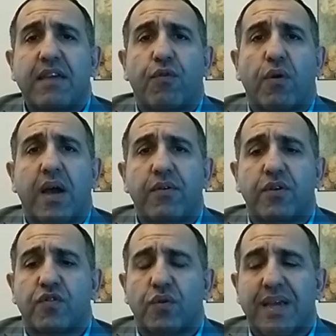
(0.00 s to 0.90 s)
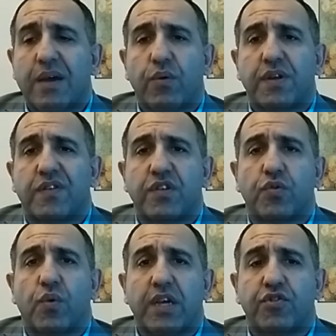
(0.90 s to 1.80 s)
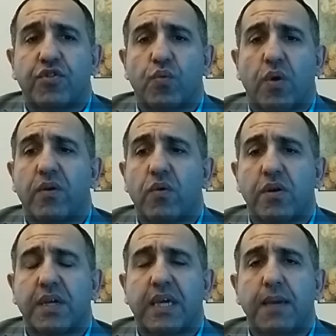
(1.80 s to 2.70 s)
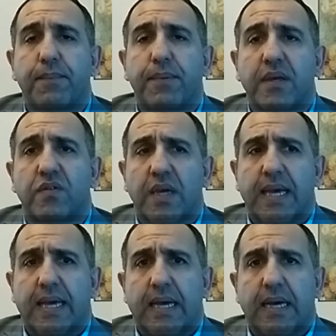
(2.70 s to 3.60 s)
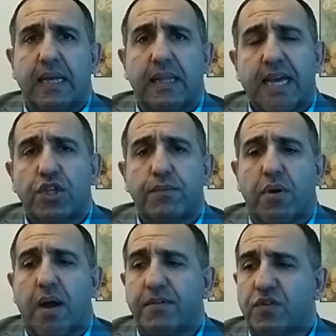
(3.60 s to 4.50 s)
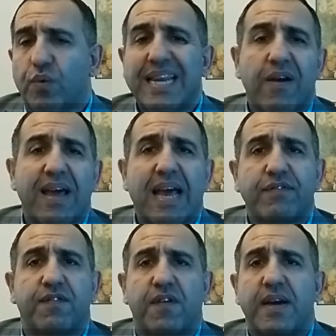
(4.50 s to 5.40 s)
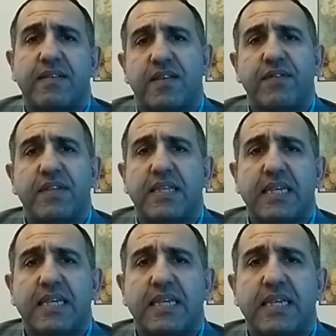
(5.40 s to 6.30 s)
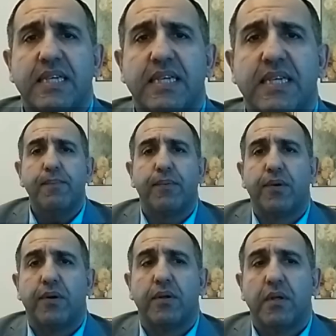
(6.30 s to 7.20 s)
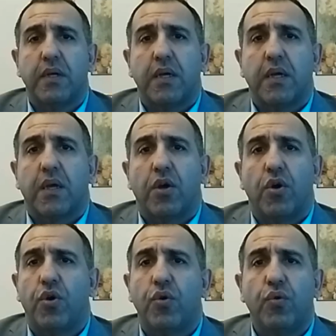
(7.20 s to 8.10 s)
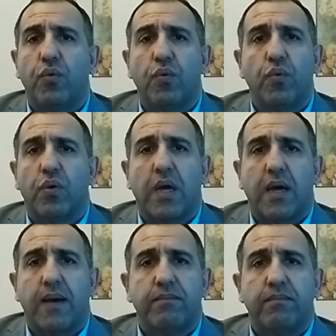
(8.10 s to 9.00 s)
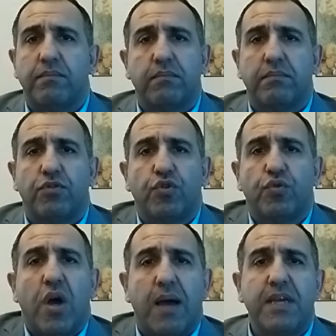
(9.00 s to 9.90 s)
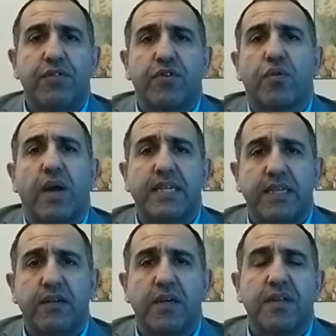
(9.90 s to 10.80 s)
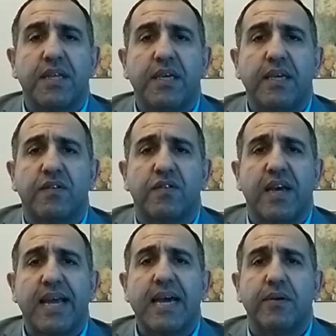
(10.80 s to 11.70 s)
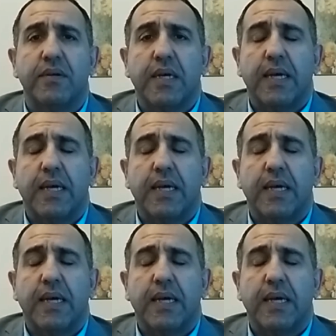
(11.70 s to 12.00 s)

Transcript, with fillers: 8,400. So now we're in a situation where, in order to keep his uh, election promise, we now have to find 17,000 people who uh, do not meet the criteria that he has set out.